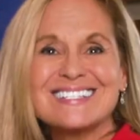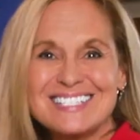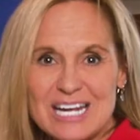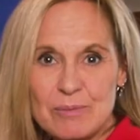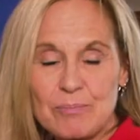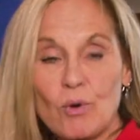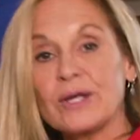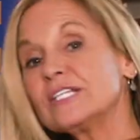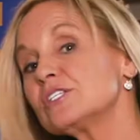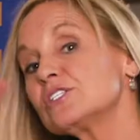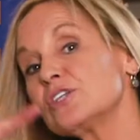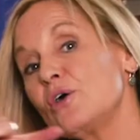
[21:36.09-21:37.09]

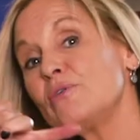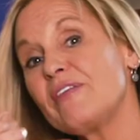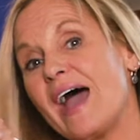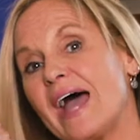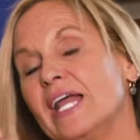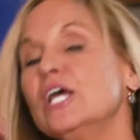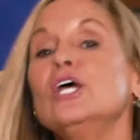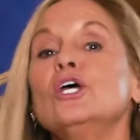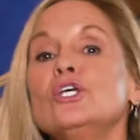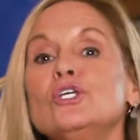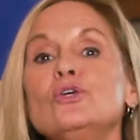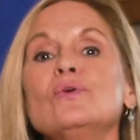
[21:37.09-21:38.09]
standpoint so that
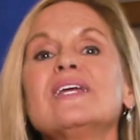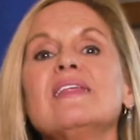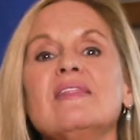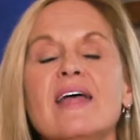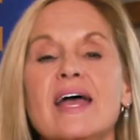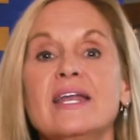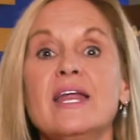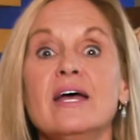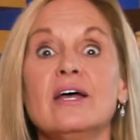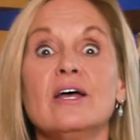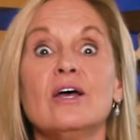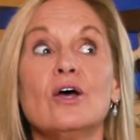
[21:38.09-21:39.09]
you can then
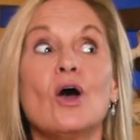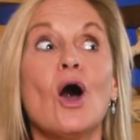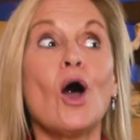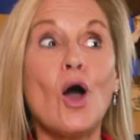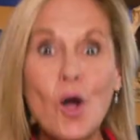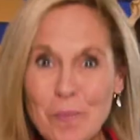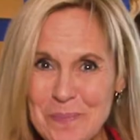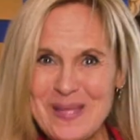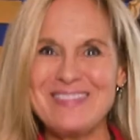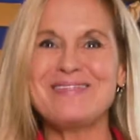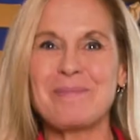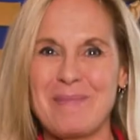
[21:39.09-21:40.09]

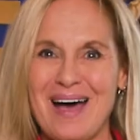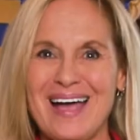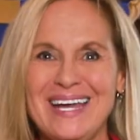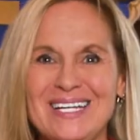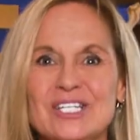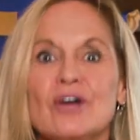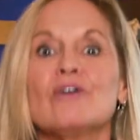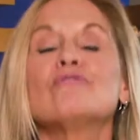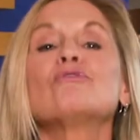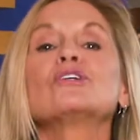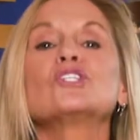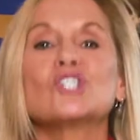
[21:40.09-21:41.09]
open the mind
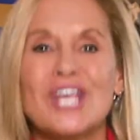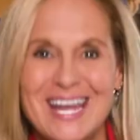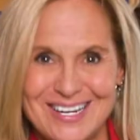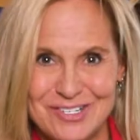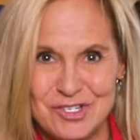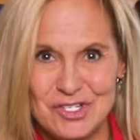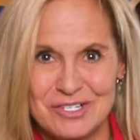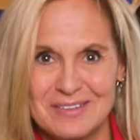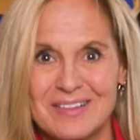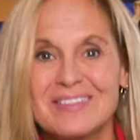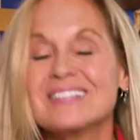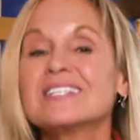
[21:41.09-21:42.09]
for change.
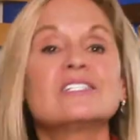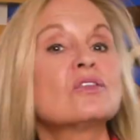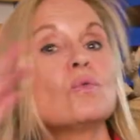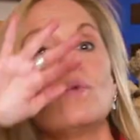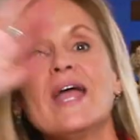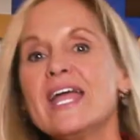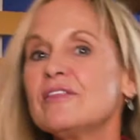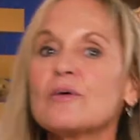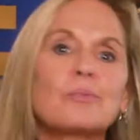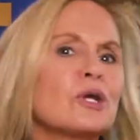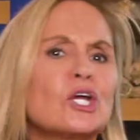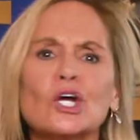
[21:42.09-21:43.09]
This is the way, the
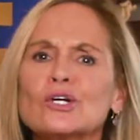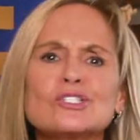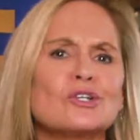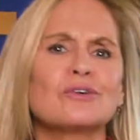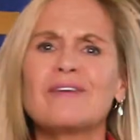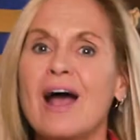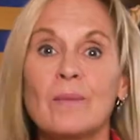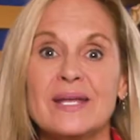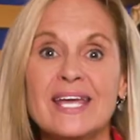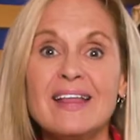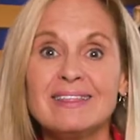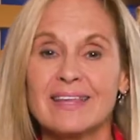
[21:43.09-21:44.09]
precursor of how we
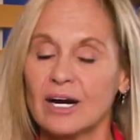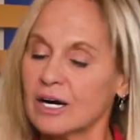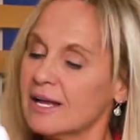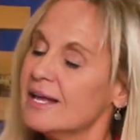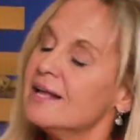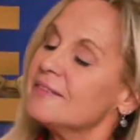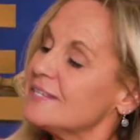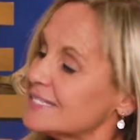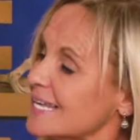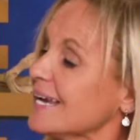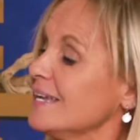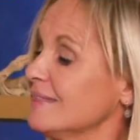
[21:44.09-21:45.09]
get there. The
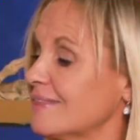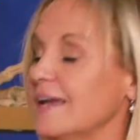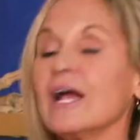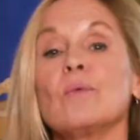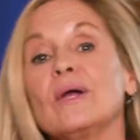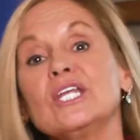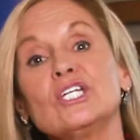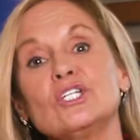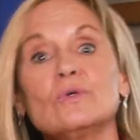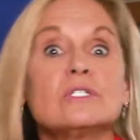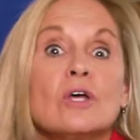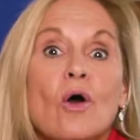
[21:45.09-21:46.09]
second thing I want you to
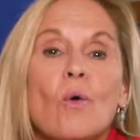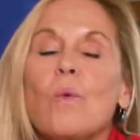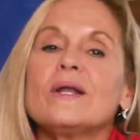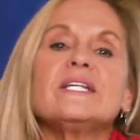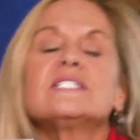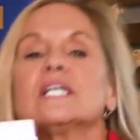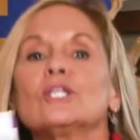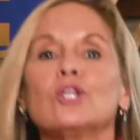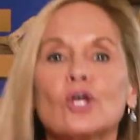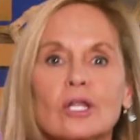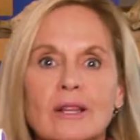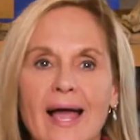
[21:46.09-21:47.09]
do is, what does it
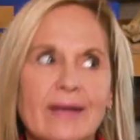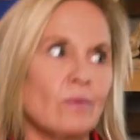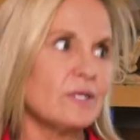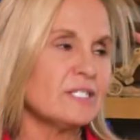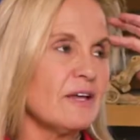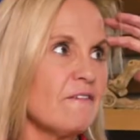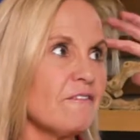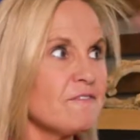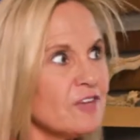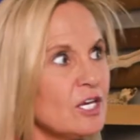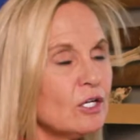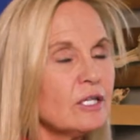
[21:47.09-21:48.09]
look like? What does it
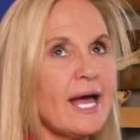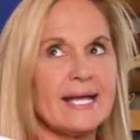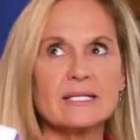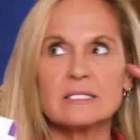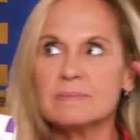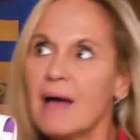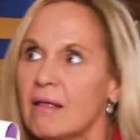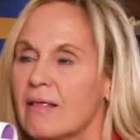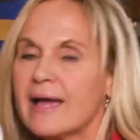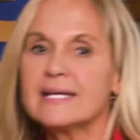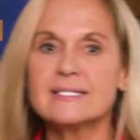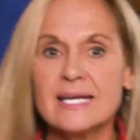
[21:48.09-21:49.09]
feel like, smell
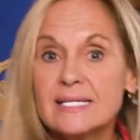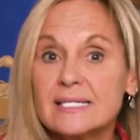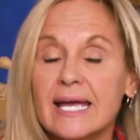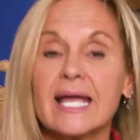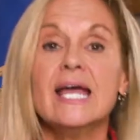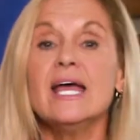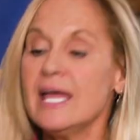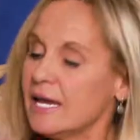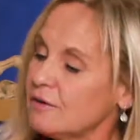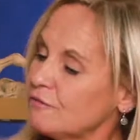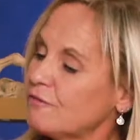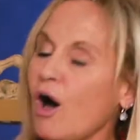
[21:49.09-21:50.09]
like, taste like?
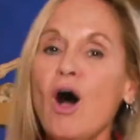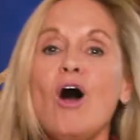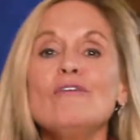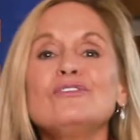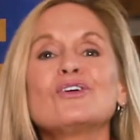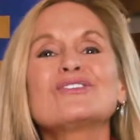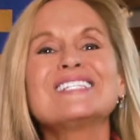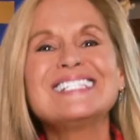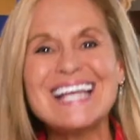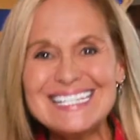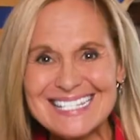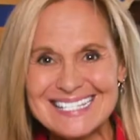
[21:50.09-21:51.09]
Involve your
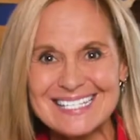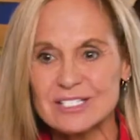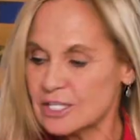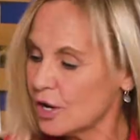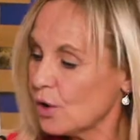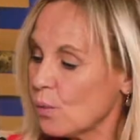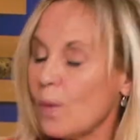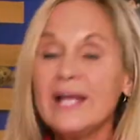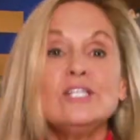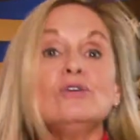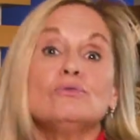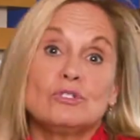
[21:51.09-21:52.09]
senses.
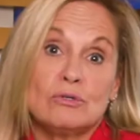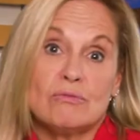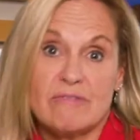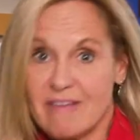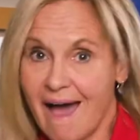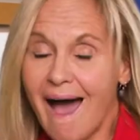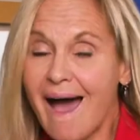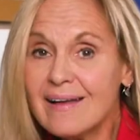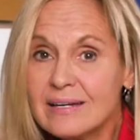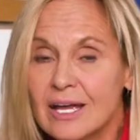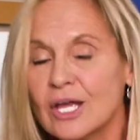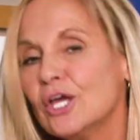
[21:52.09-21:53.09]
When you do that,
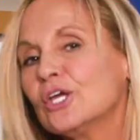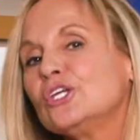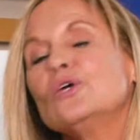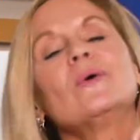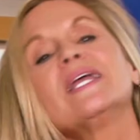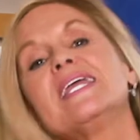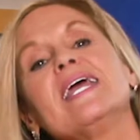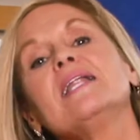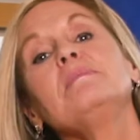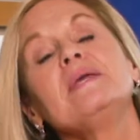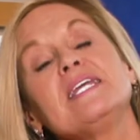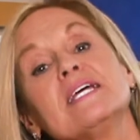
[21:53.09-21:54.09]
you
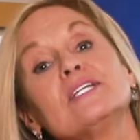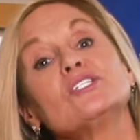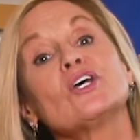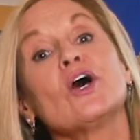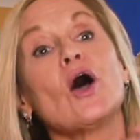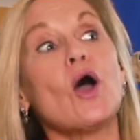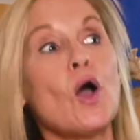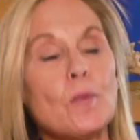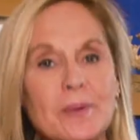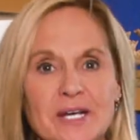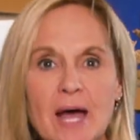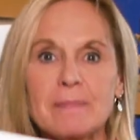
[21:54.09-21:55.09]
again begin to
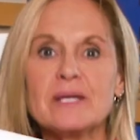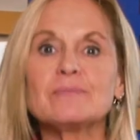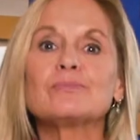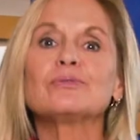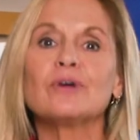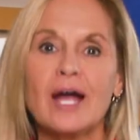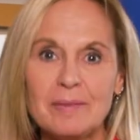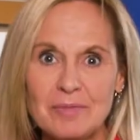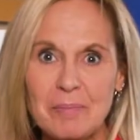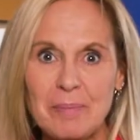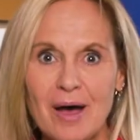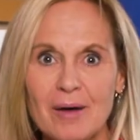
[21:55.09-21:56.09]
open up and prime the
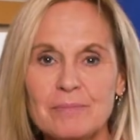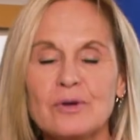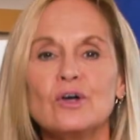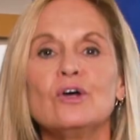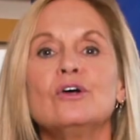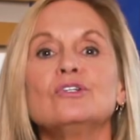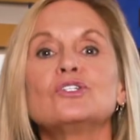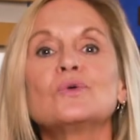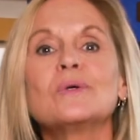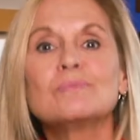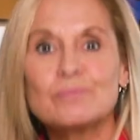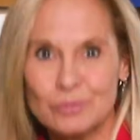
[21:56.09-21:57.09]
pump to
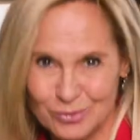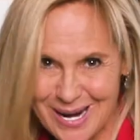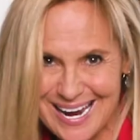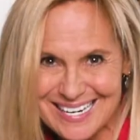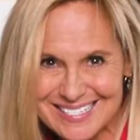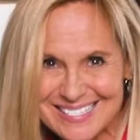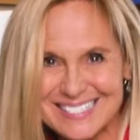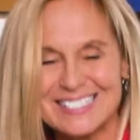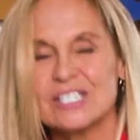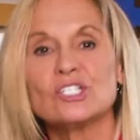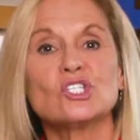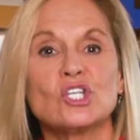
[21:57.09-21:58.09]
embrace
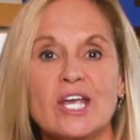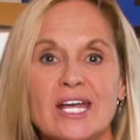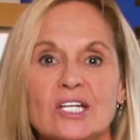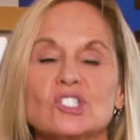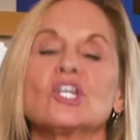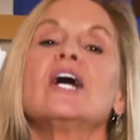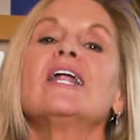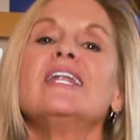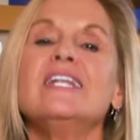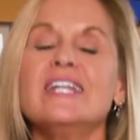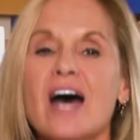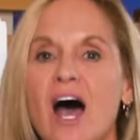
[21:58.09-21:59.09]
change,
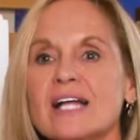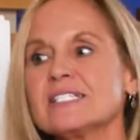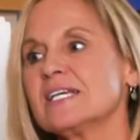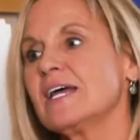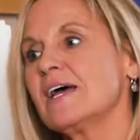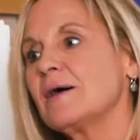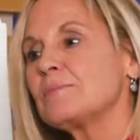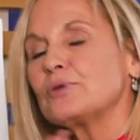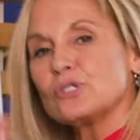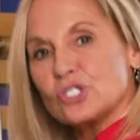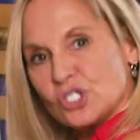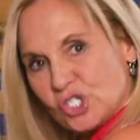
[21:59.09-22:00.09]
not
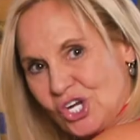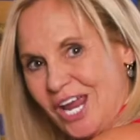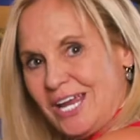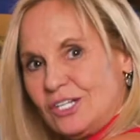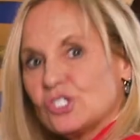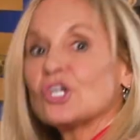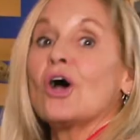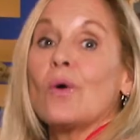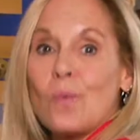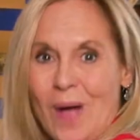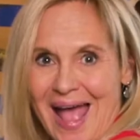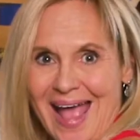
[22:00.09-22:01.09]
push change
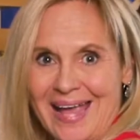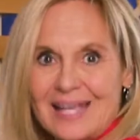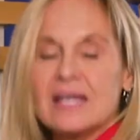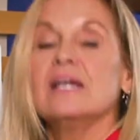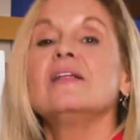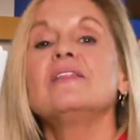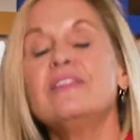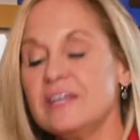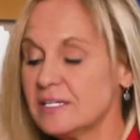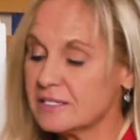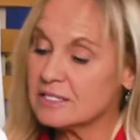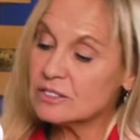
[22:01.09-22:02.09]
away.
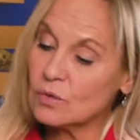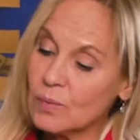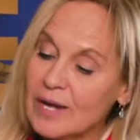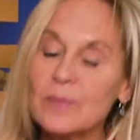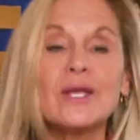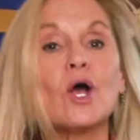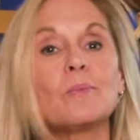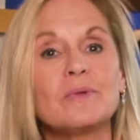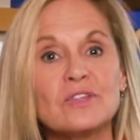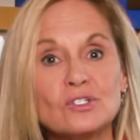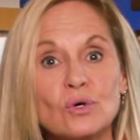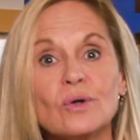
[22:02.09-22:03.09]
This is the way we open
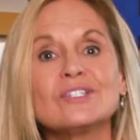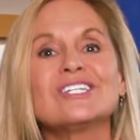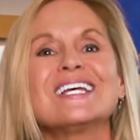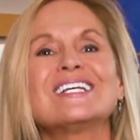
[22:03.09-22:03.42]
the door to